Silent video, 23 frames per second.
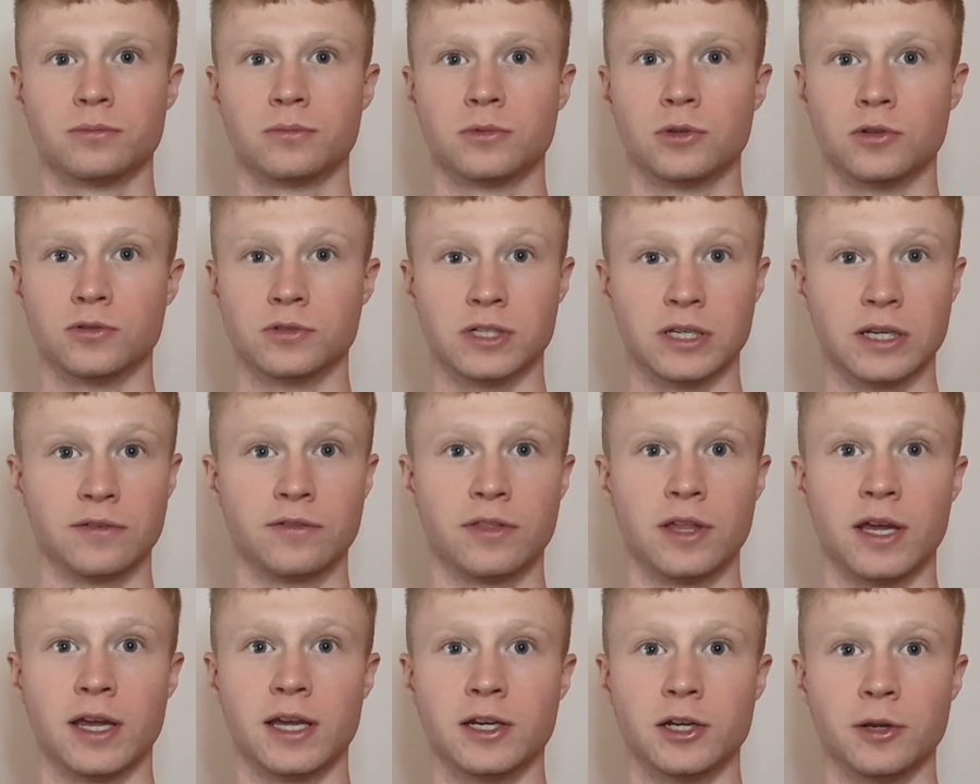Obviously, if
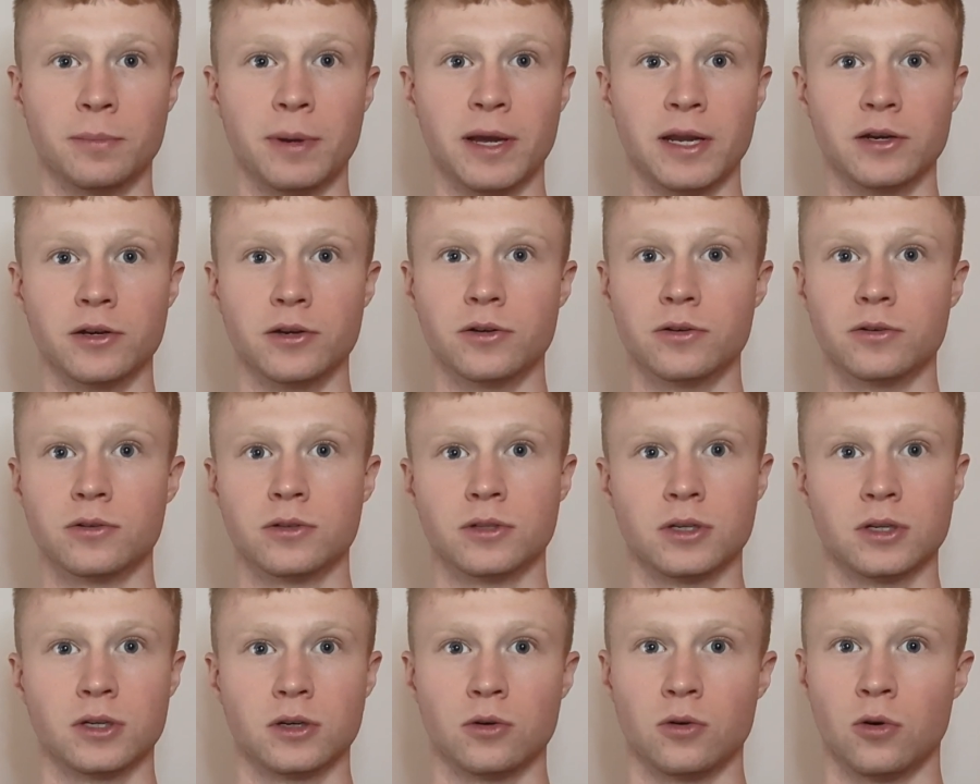you're independent
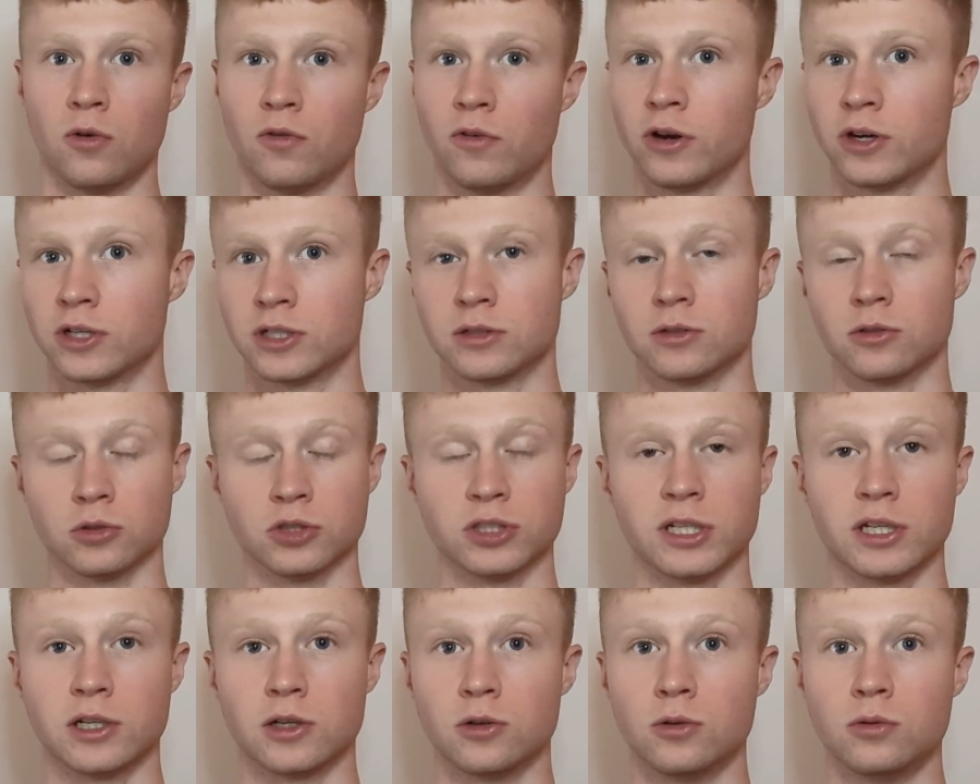or
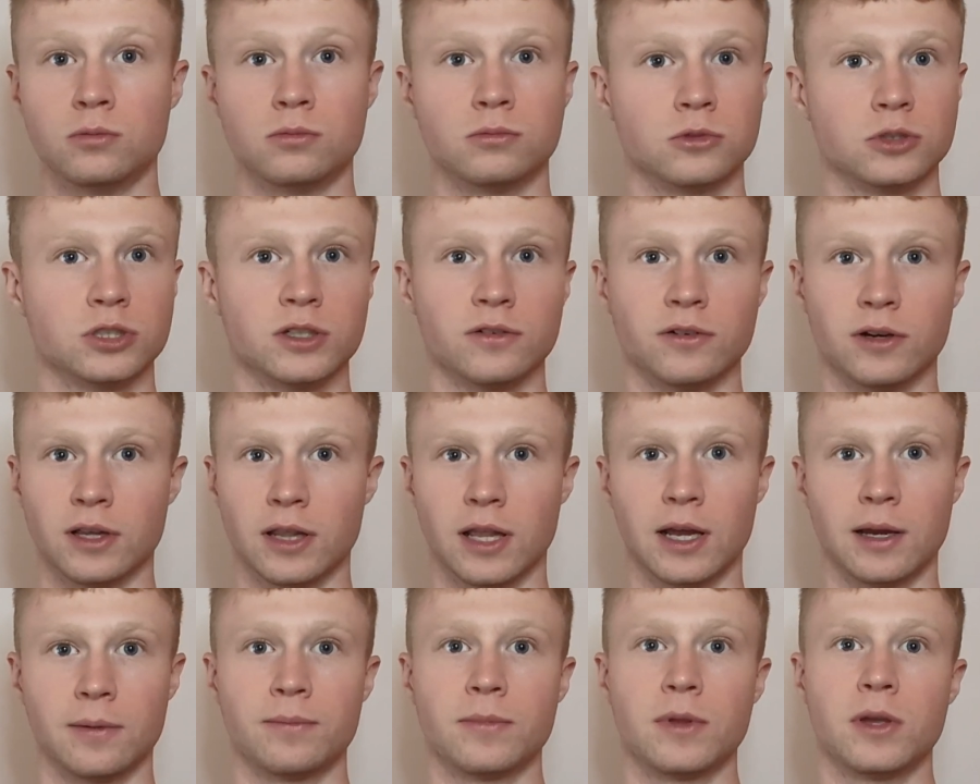single, something
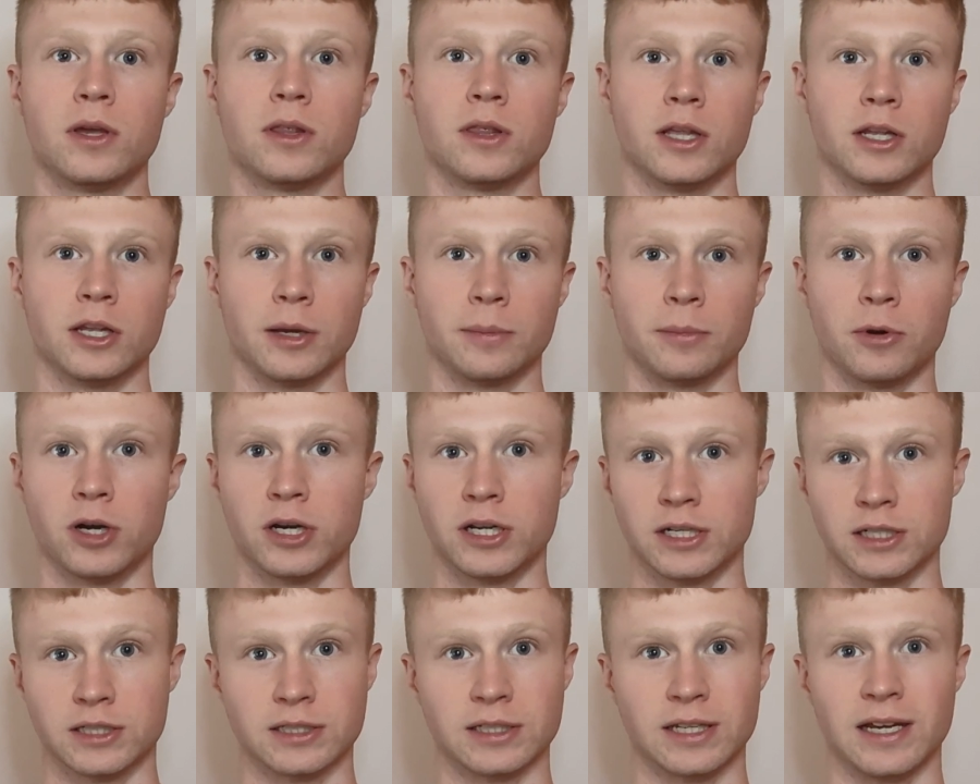like that, then they might
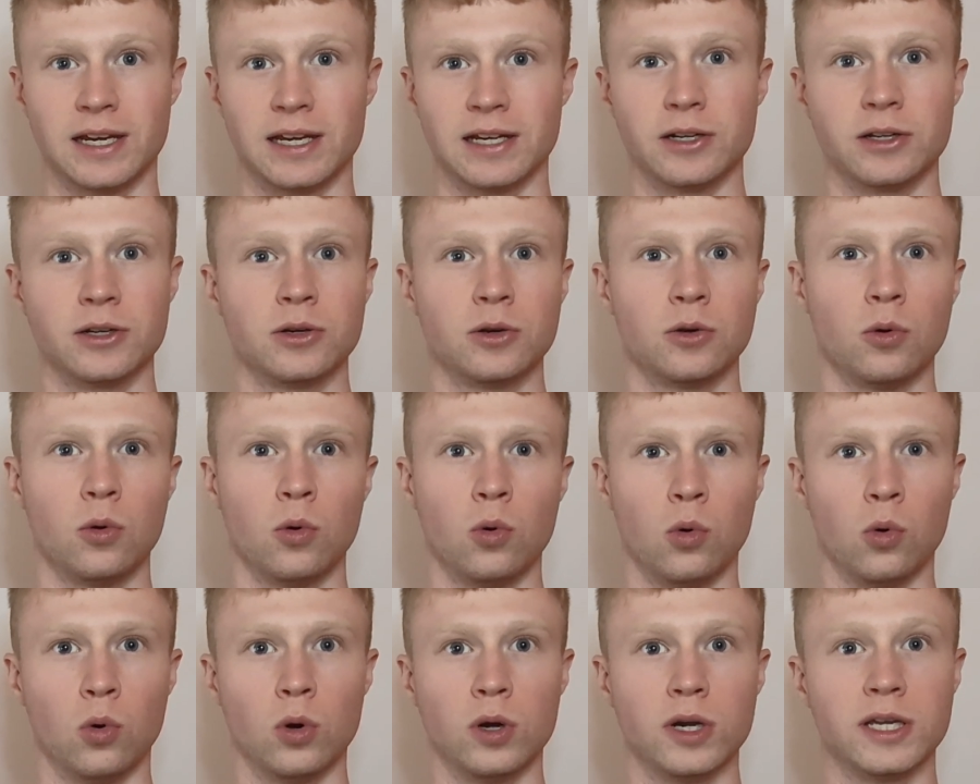need a stand
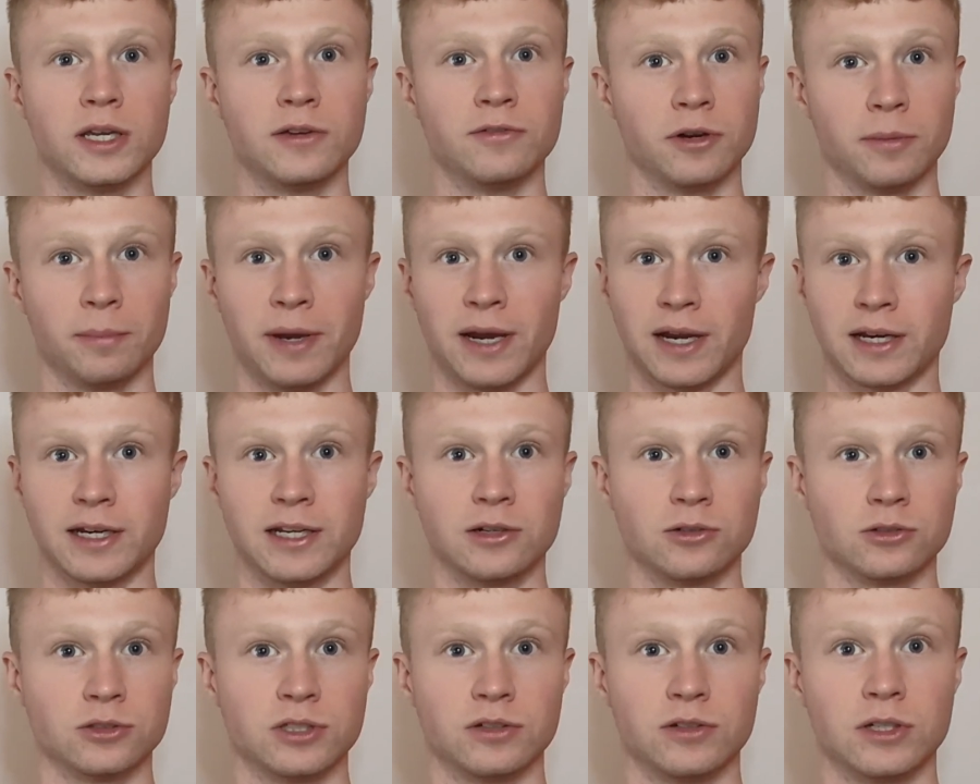or even a magnet
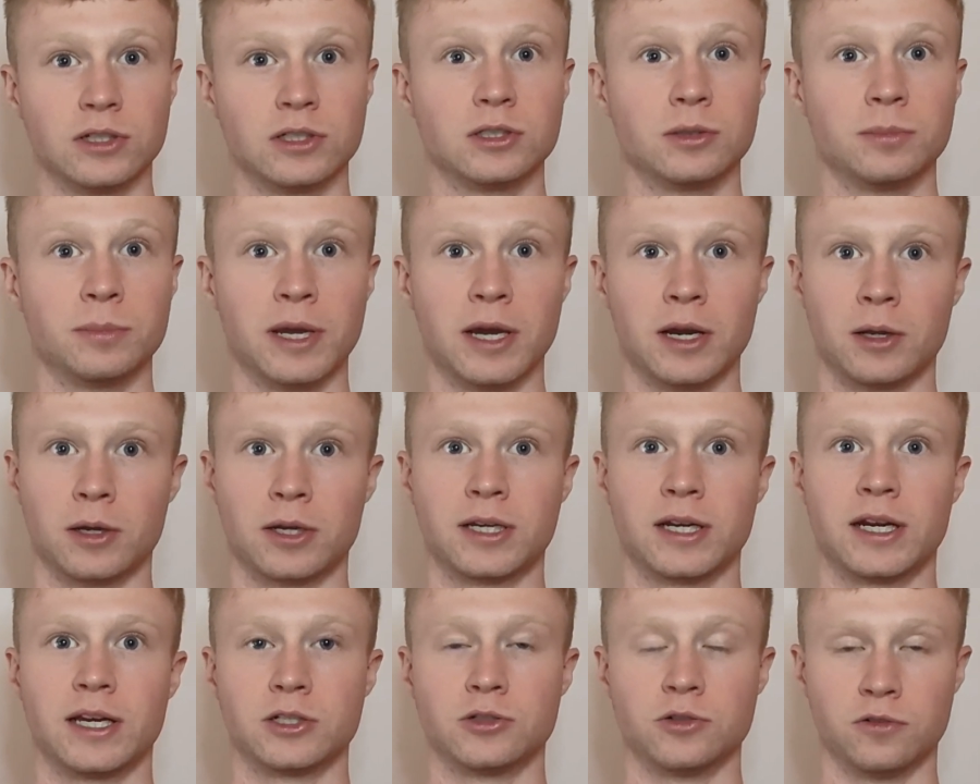or something to be able to
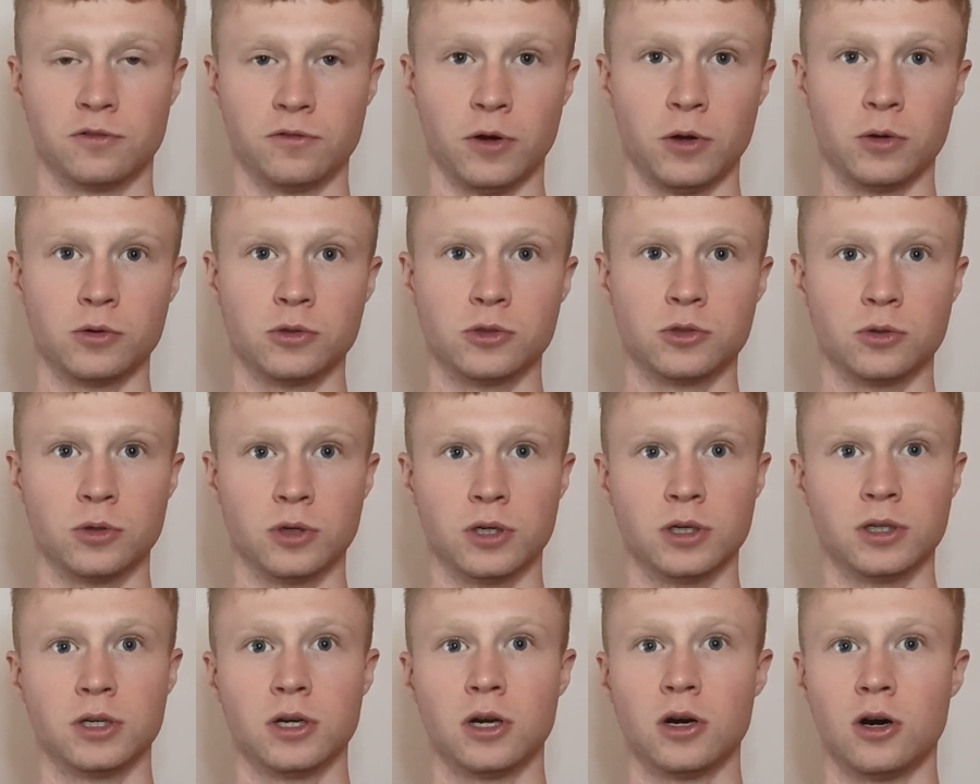connect your phone to
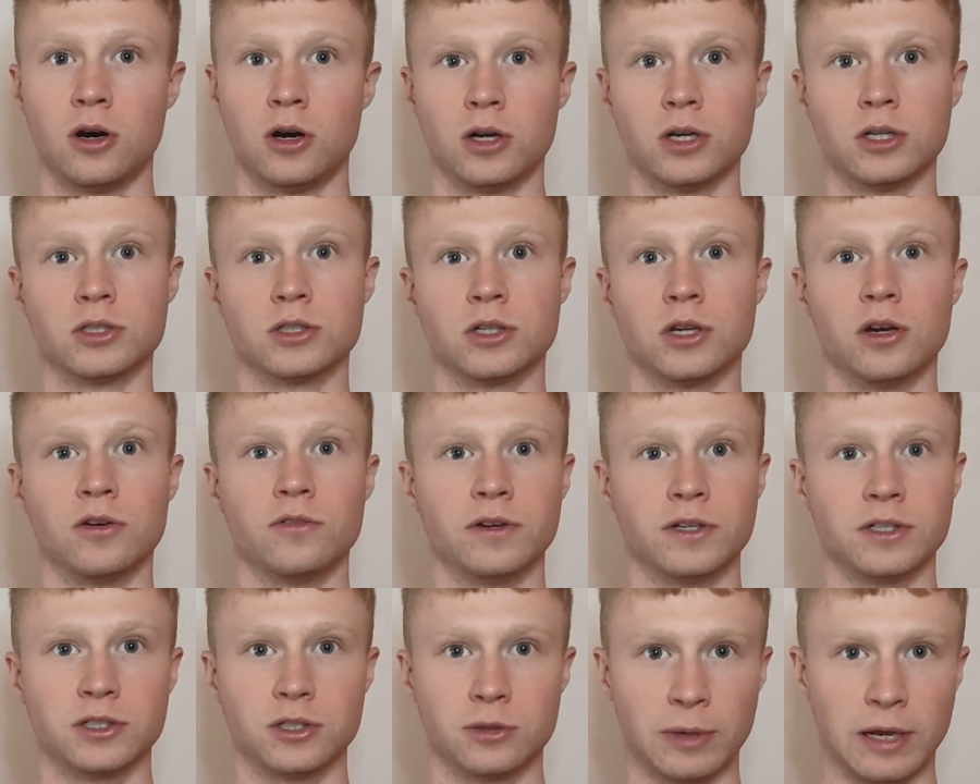a harder
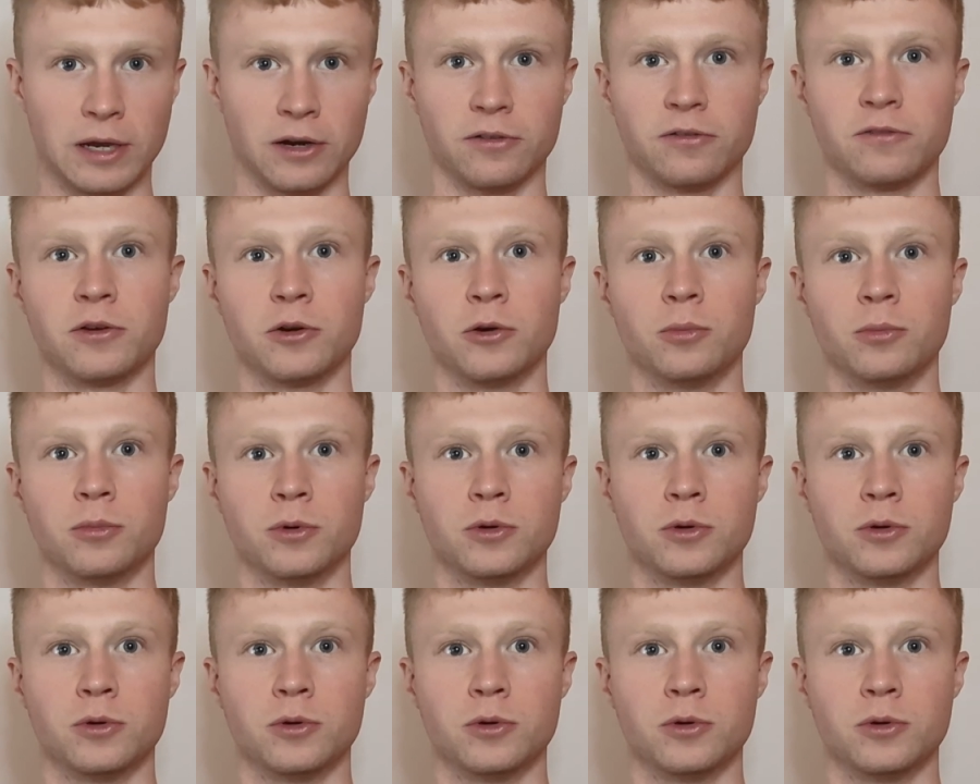surface to be able to film.